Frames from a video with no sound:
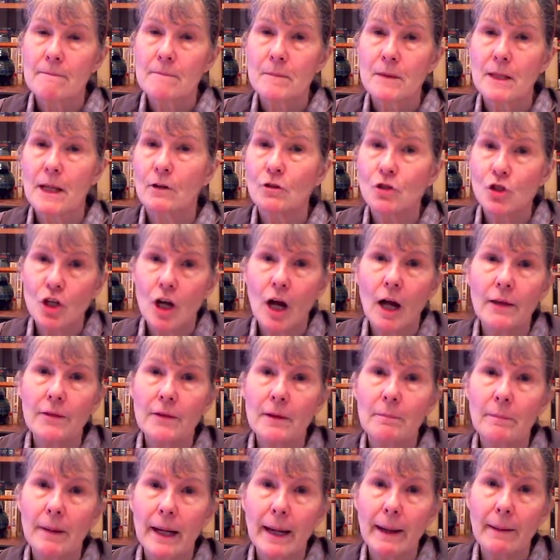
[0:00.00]
Now, John the
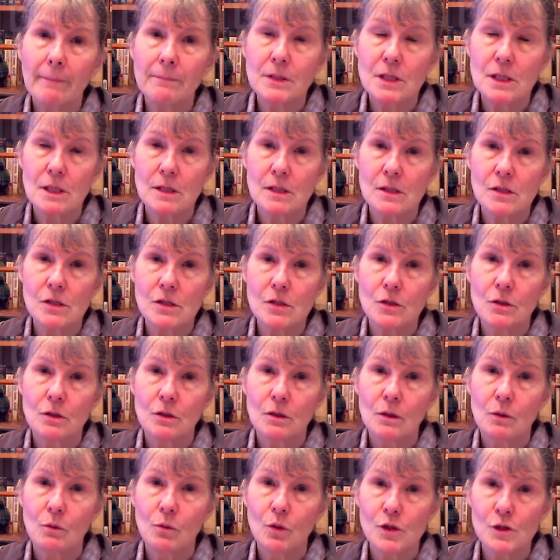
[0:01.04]
Baptist
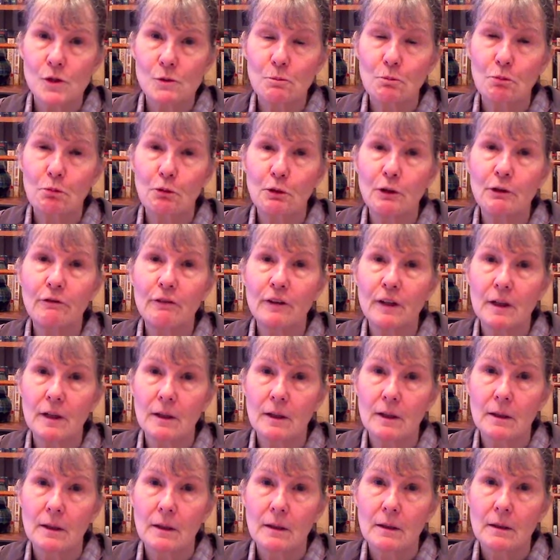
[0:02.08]
was privy